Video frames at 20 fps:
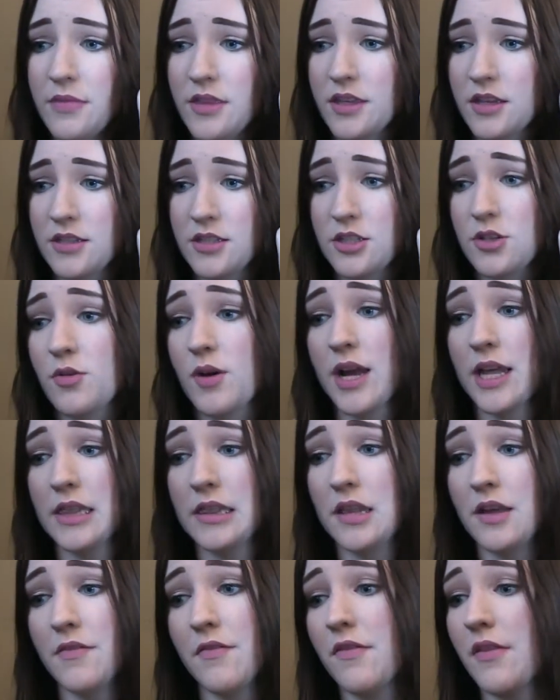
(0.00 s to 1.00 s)
So I
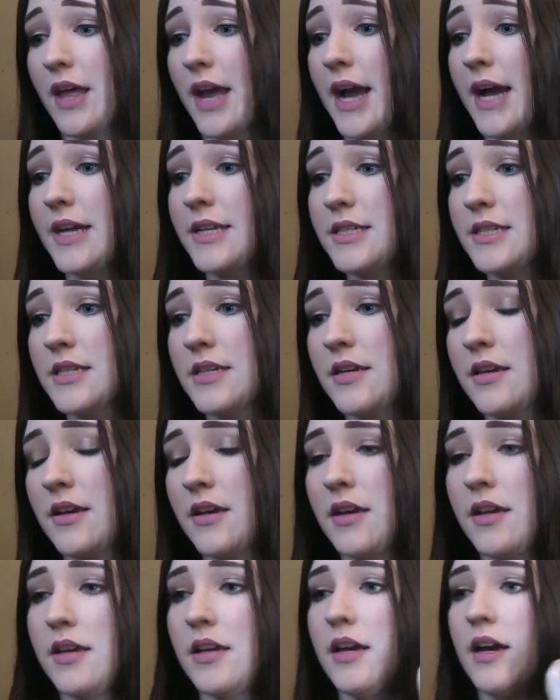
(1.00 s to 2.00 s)
love that.
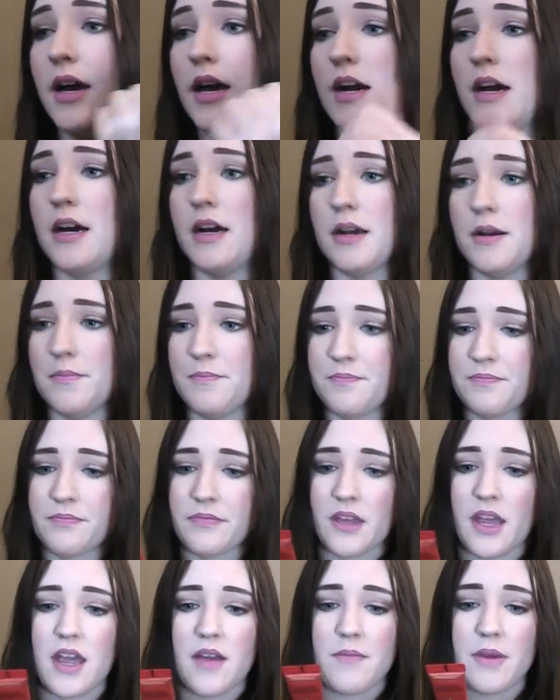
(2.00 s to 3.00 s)
I
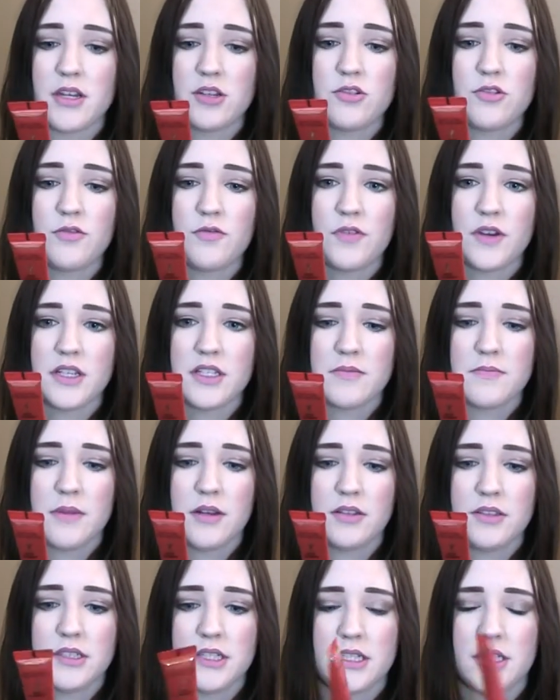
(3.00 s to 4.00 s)
have my Too Faced
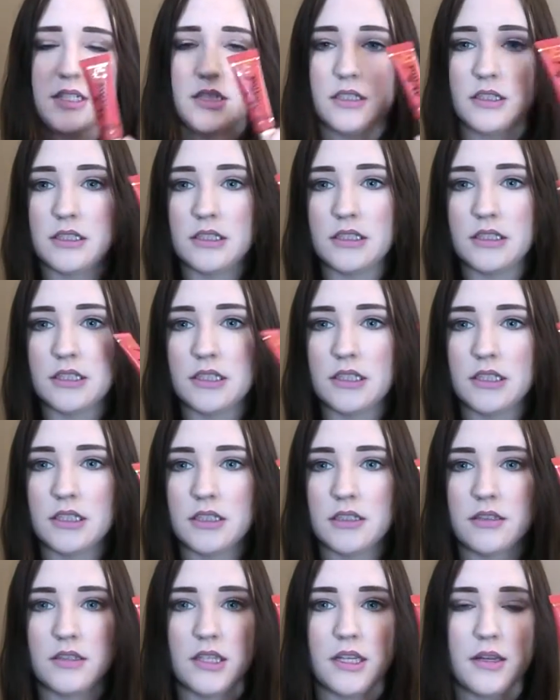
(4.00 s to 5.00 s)
Melted
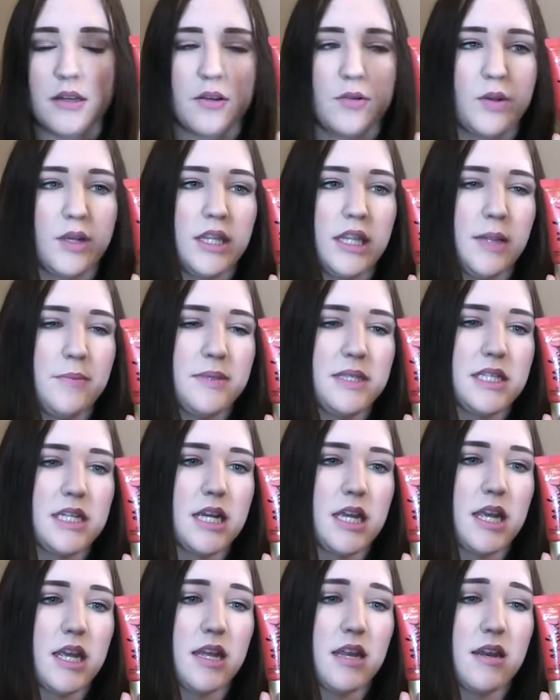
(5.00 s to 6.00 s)
Liquid
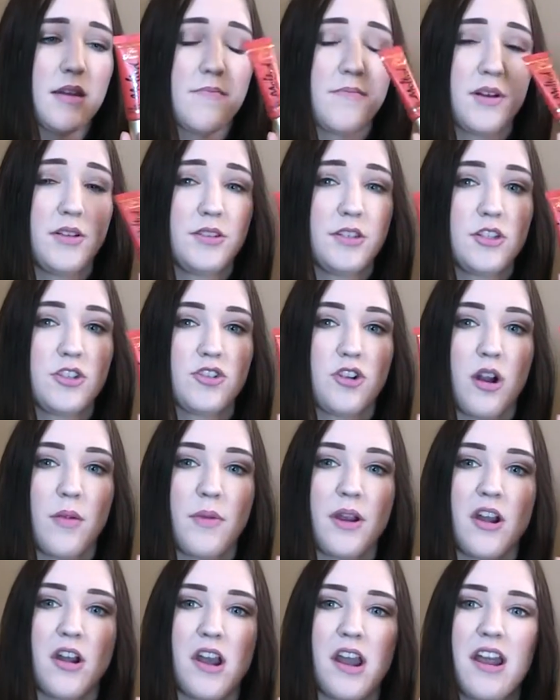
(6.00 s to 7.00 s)
Lipstick in Melted
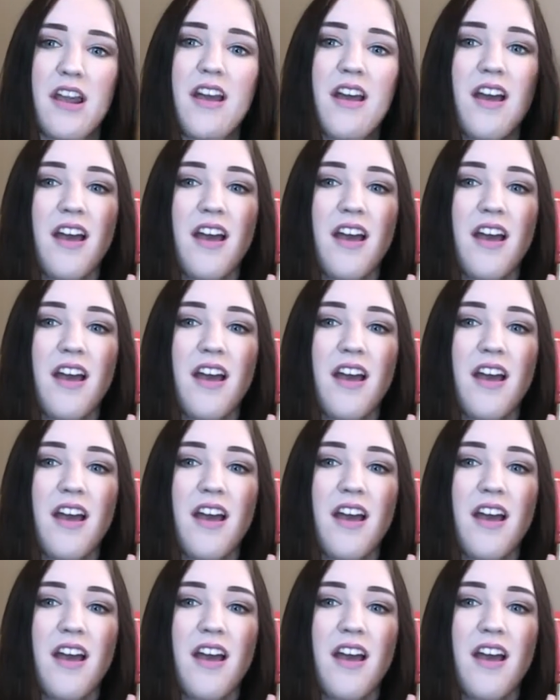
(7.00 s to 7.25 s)
Strawberry.